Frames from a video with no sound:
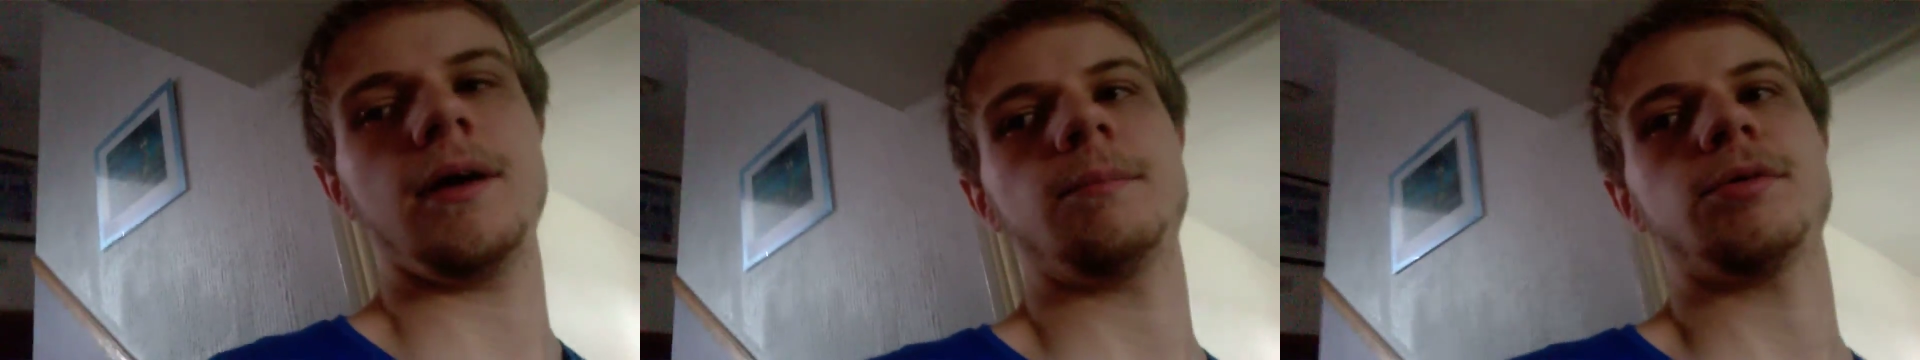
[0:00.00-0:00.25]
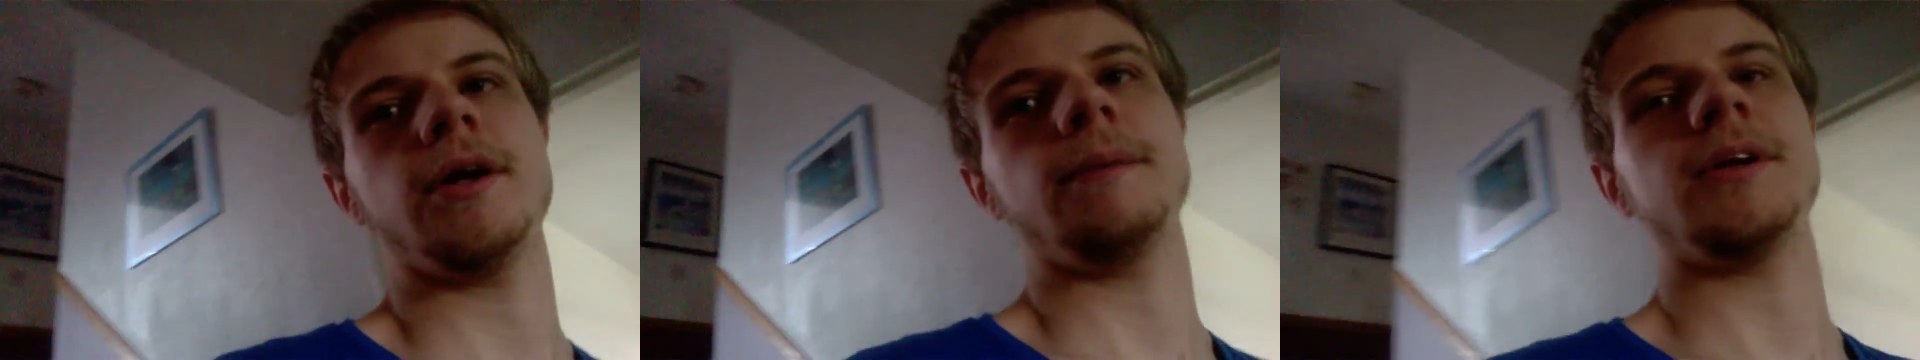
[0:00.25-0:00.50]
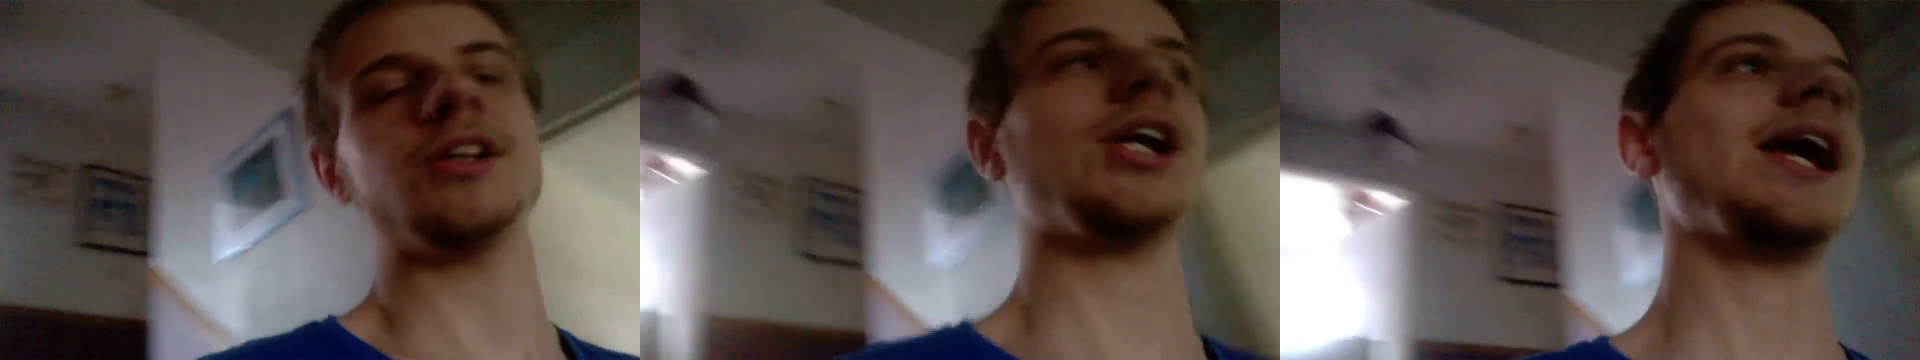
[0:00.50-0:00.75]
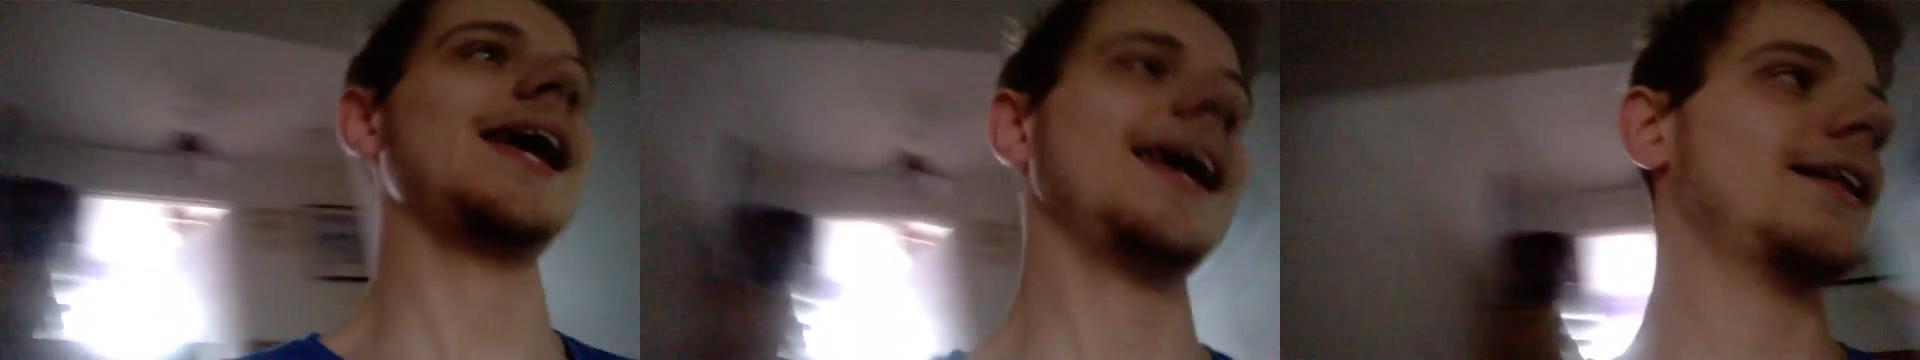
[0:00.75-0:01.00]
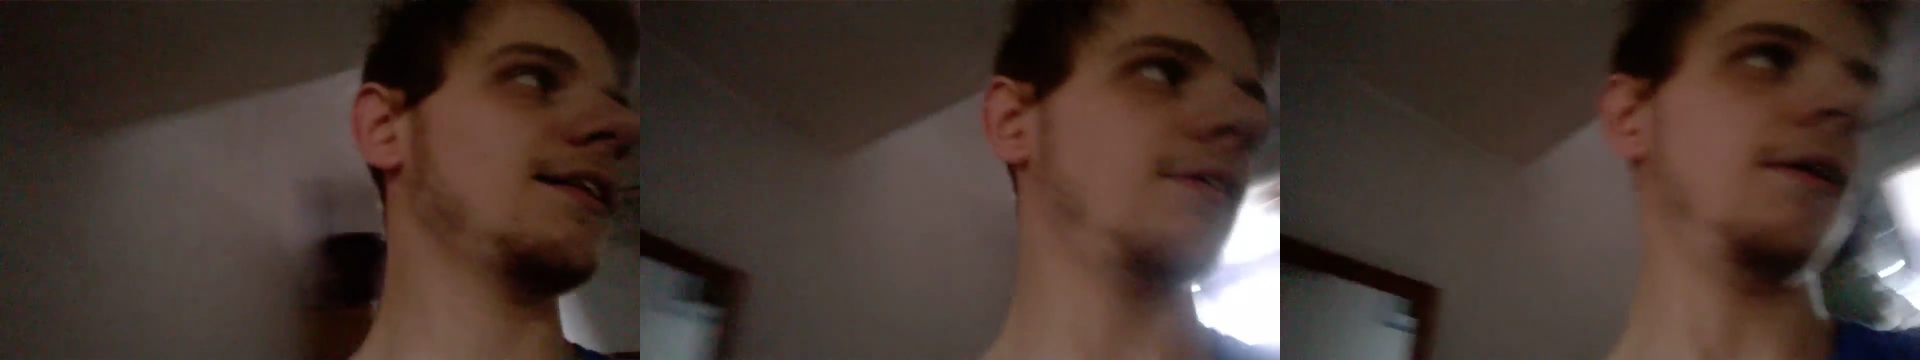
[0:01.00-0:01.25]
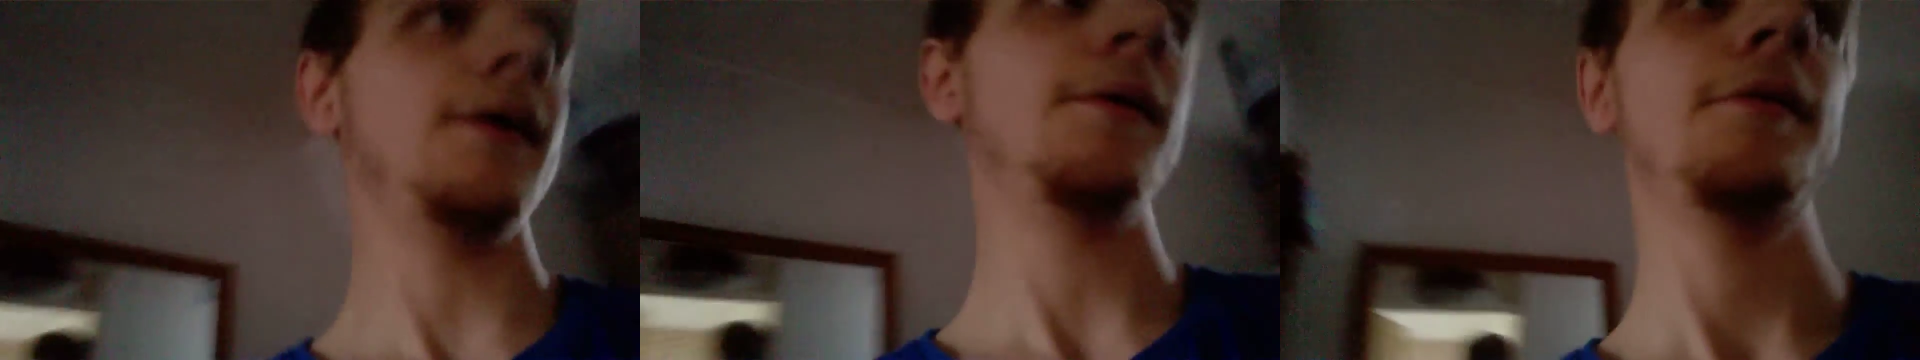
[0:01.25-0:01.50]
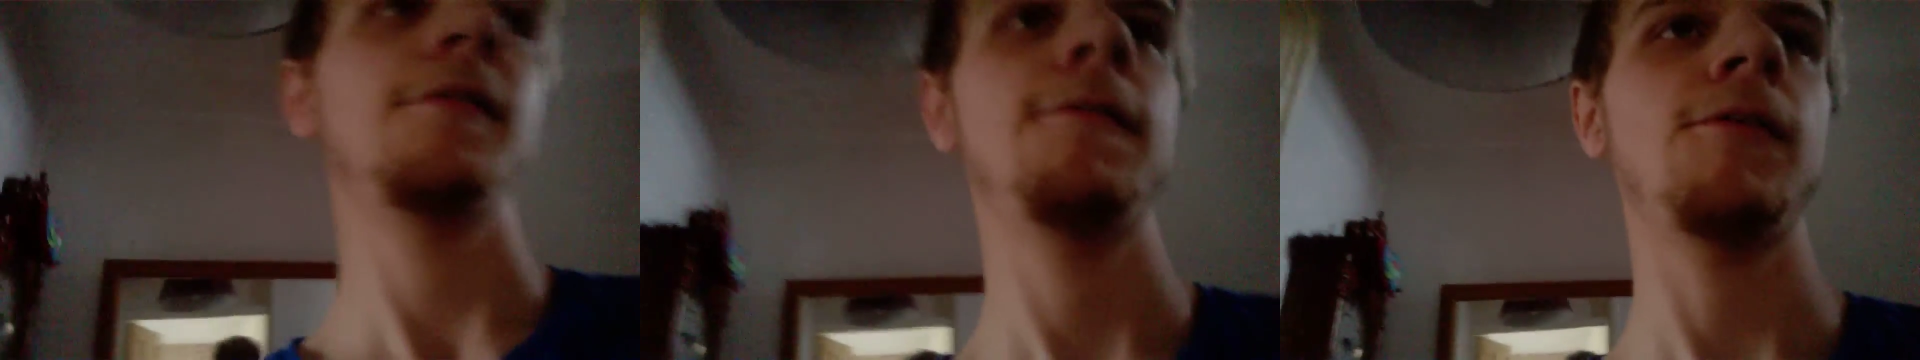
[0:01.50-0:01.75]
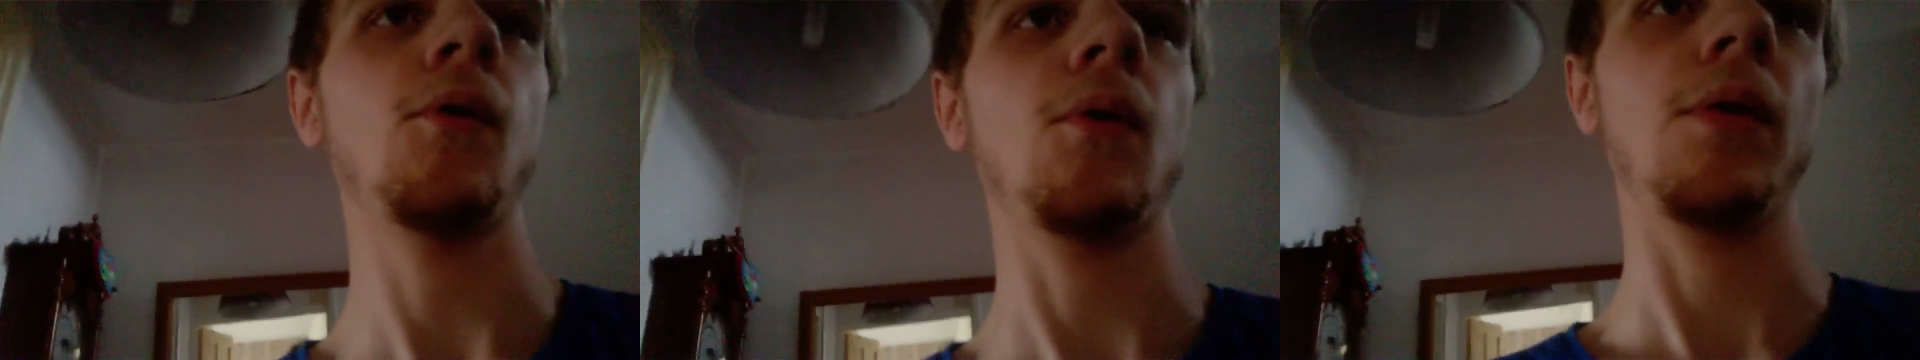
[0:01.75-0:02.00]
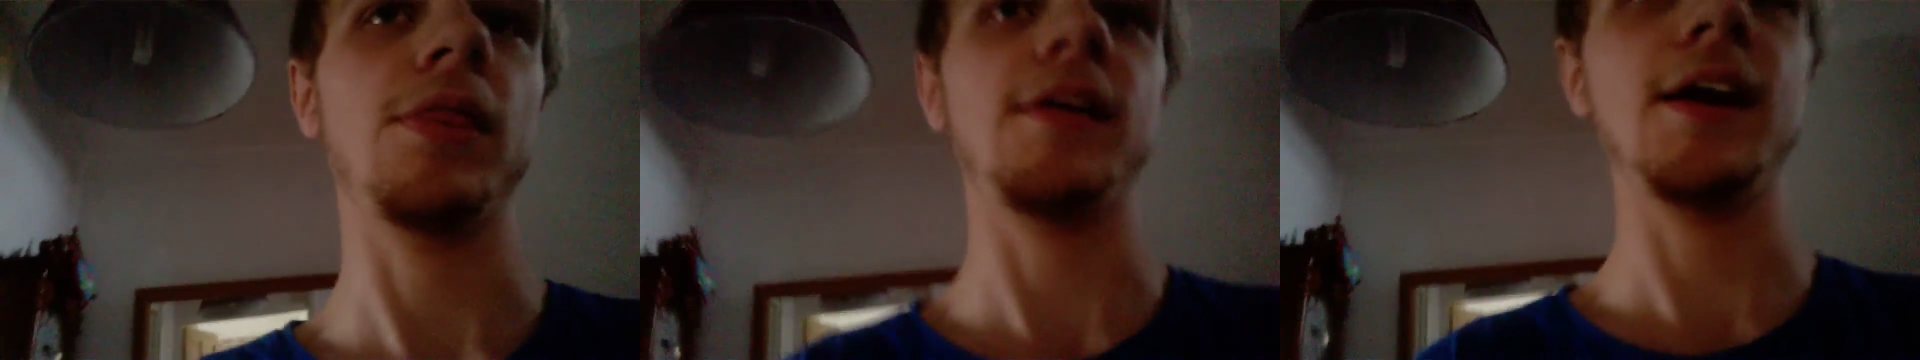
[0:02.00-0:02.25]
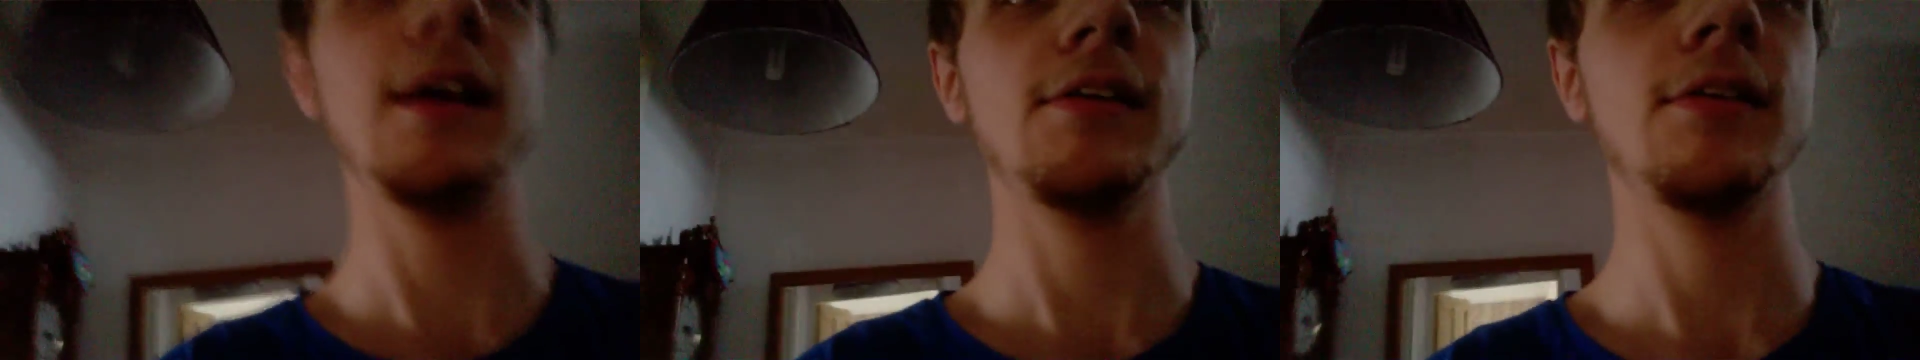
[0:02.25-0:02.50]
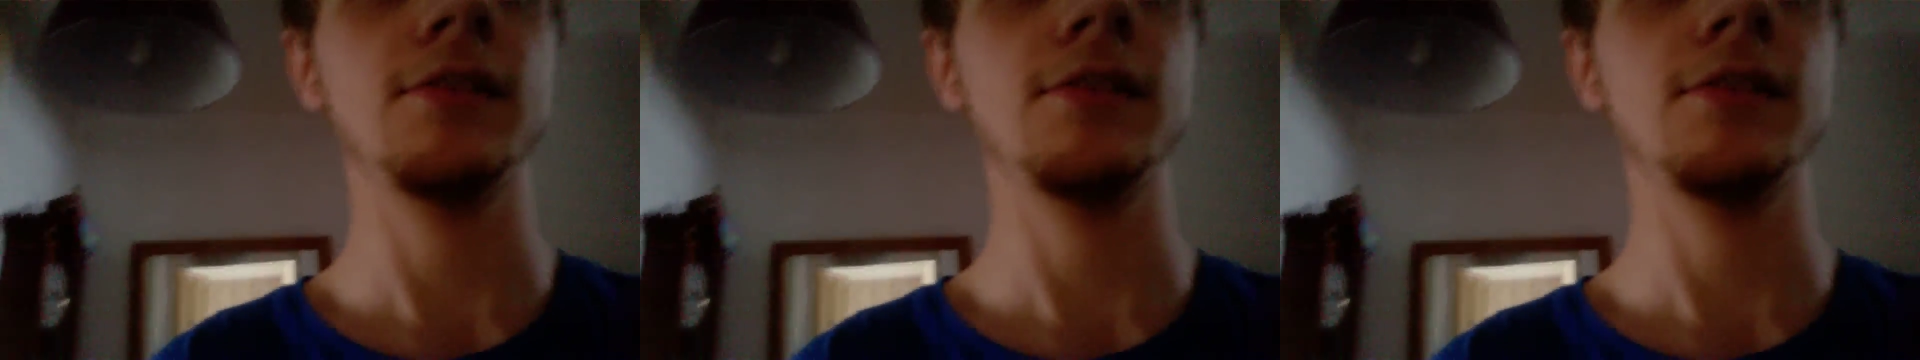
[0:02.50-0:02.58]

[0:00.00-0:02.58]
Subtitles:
pretty much it for this,